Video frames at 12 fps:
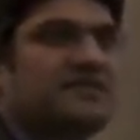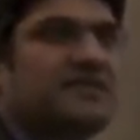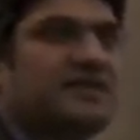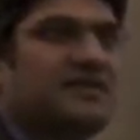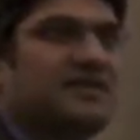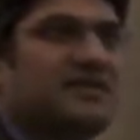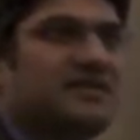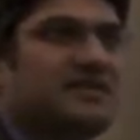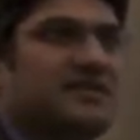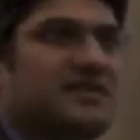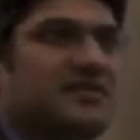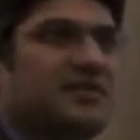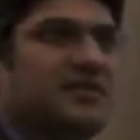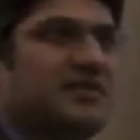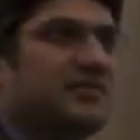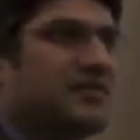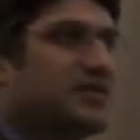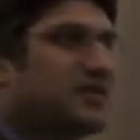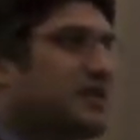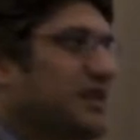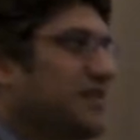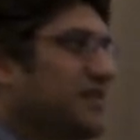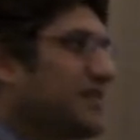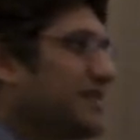Every year you put in more
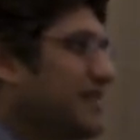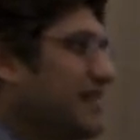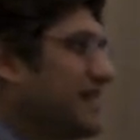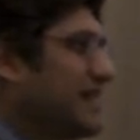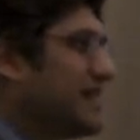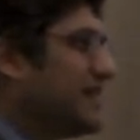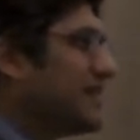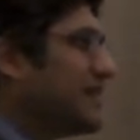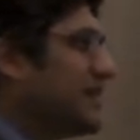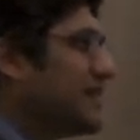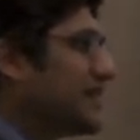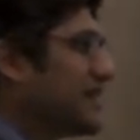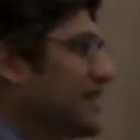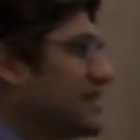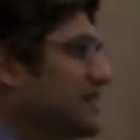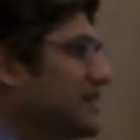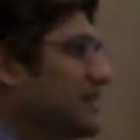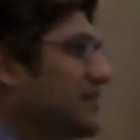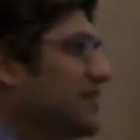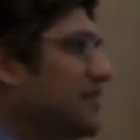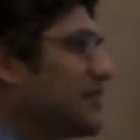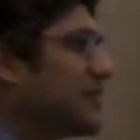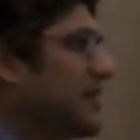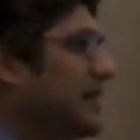stuff, and every year it gets a little bit
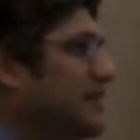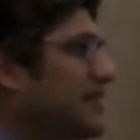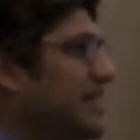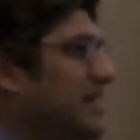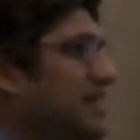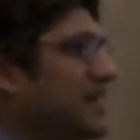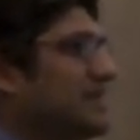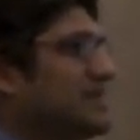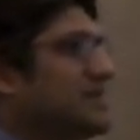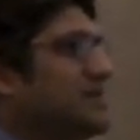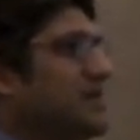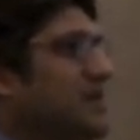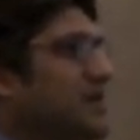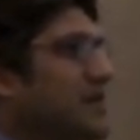more complicated as to